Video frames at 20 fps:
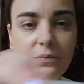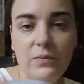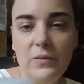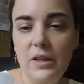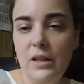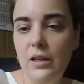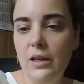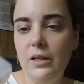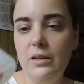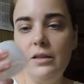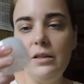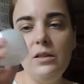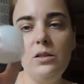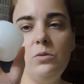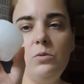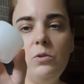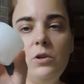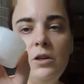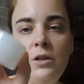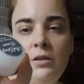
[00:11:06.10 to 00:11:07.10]
like
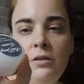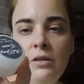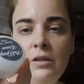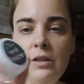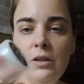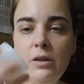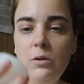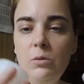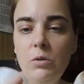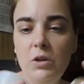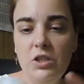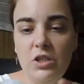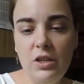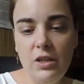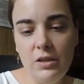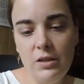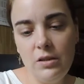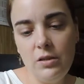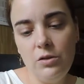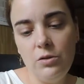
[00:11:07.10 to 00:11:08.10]
this one, which
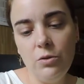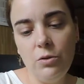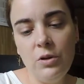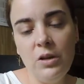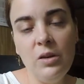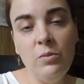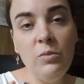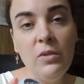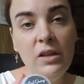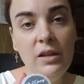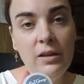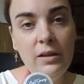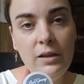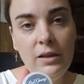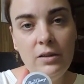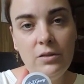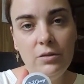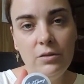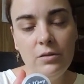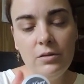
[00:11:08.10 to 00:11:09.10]
is 30
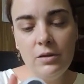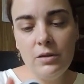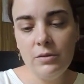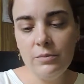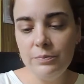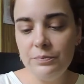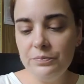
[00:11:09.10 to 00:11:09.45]
milliliters.